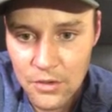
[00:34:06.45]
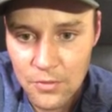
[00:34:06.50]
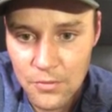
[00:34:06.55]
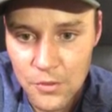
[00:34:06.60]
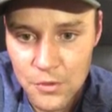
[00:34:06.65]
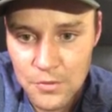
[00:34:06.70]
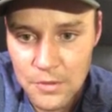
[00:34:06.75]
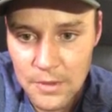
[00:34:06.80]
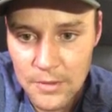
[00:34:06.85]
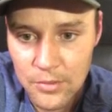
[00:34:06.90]

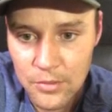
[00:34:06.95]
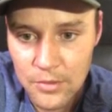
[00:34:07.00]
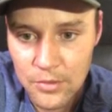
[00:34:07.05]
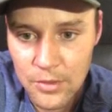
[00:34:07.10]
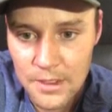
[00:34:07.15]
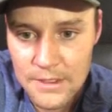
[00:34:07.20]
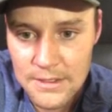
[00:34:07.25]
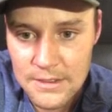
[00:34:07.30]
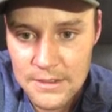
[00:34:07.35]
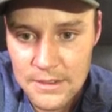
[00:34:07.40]
Most people
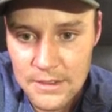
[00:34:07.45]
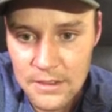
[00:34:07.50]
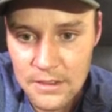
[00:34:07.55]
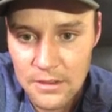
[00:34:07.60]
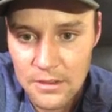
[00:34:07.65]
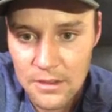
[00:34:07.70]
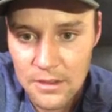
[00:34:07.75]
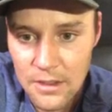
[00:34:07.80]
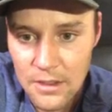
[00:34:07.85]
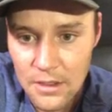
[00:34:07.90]
I
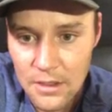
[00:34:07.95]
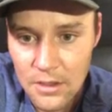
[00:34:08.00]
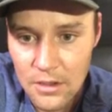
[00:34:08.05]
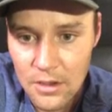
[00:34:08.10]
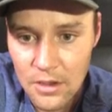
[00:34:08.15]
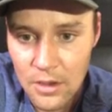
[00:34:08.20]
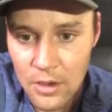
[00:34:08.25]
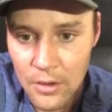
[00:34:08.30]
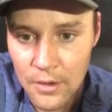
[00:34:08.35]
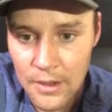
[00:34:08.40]
see
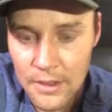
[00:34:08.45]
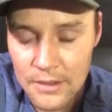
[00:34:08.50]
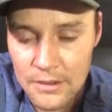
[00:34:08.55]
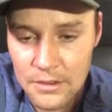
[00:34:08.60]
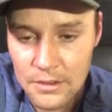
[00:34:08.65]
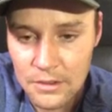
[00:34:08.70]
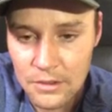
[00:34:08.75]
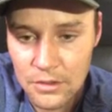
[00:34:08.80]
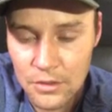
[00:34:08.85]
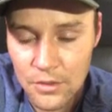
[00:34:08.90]
are in it
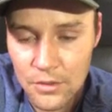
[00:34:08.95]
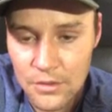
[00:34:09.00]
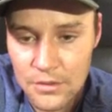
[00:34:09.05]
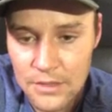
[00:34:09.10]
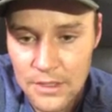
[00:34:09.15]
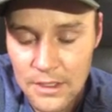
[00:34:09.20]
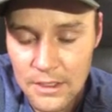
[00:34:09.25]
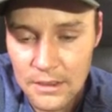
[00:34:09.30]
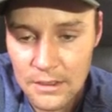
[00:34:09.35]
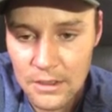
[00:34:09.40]
to lose
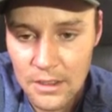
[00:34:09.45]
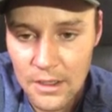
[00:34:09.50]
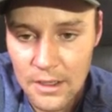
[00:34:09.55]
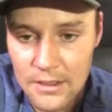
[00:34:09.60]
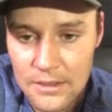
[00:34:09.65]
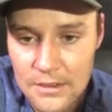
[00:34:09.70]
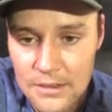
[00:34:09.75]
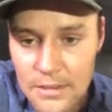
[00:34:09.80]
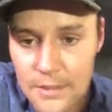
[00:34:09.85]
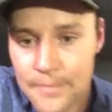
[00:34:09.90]
a
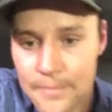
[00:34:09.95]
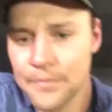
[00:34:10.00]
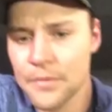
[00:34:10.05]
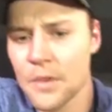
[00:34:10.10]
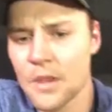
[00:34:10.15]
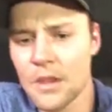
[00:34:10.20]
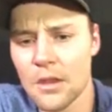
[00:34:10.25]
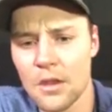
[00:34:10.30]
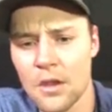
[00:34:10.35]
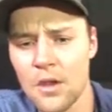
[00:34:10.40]
lot.
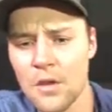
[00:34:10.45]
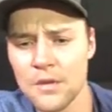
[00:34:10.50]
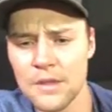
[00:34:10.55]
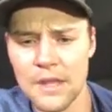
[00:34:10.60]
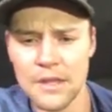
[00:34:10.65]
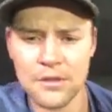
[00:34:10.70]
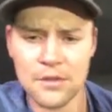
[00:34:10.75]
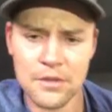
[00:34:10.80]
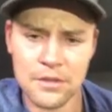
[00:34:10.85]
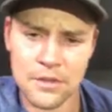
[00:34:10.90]
Oh yeah,
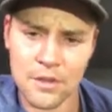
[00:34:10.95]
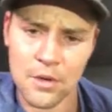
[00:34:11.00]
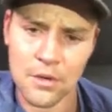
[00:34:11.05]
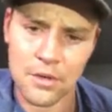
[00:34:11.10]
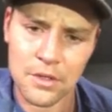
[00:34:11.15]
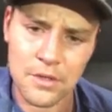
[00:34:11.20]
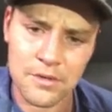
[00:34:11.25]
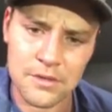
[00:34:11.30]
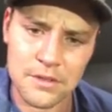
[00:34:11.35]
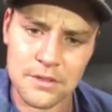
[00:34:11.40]
you can
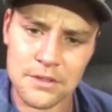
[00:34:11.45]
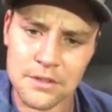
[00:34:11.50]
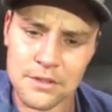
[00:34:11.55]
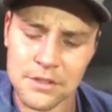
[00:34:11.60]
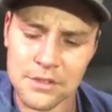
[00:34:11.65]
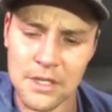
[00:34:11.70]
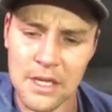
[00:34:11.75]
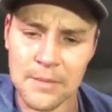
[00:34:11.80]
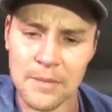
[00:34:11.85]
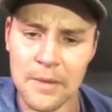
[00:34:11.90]
totally use it to
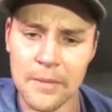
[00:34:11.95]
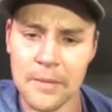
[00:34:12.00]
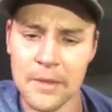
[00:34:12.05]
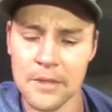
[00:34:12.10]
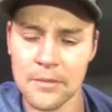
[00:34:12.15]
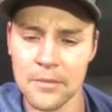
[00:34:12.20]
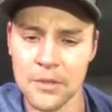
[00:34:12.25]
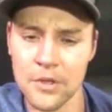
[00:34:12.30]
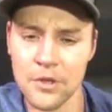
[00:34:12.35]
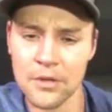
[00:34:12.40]
shape up. I
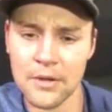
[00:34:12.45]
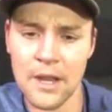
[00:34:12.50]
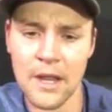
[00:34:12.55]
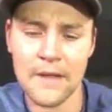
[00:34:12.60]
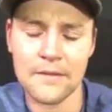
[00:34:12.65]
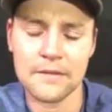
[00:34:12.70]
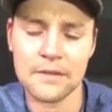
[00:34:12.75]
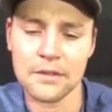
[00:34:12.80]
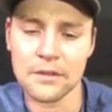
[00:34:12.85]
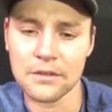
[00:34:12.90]
mean, you don't
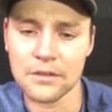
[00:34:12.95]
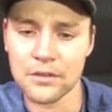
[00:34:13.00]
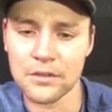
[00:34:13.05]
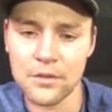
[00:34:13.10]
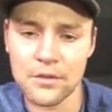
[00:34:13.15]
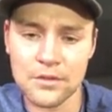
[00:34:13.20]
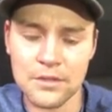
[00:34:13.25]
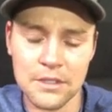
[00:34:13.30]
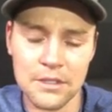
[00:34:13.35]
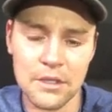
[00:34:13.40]
have to
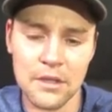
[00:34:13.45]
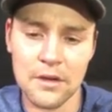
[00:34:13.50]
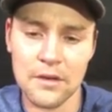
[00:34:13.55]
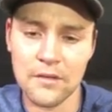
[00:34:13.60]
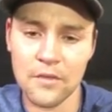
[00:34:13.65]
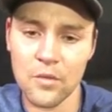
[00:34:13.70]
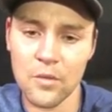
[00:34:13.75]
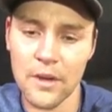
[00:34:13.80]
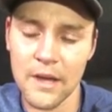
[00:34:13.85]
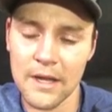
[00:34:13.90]
lose a ton
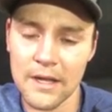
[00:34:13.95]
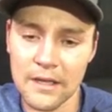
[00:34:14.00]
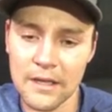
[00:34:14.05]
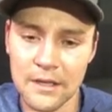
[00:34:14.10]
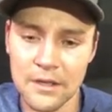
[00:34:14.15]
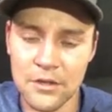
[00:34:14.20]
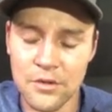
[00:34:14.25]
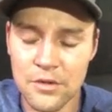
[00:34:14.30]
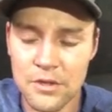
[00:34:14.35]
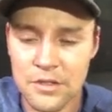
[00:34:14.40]
of weight.
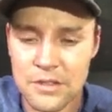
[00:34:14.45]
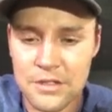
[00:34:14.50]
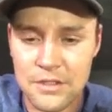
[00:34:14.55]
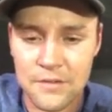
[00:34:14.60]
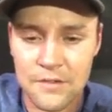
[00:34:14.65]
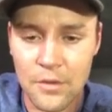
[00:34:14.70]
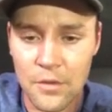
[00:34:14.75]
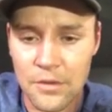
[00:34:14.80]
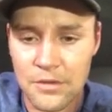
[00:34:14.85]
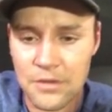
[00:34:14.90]
Like, you can just
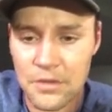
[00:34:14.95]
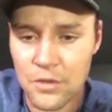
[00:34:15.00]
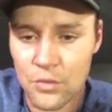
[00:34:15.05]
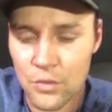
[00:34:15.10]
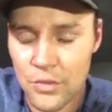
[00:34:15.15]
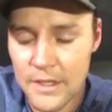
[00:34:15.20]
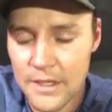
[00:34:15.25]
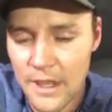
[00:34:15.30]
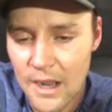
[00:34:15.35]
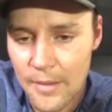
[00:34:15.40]
focus on
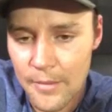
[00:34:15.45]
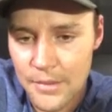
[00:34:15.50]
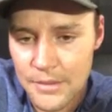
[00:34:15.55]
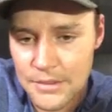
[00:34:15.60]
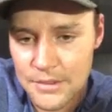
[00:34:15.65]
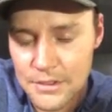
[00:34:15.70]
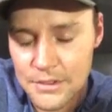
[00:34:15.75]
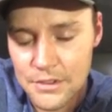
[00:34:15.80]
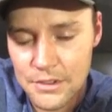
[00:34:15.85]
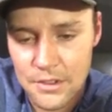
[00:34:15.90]

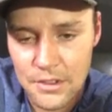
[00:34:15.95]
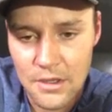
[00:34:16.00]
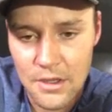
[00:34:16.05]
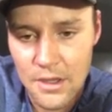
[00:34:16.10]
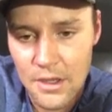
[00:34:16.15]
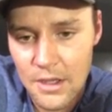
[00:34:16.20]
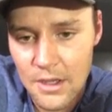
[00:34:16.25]
recomposition.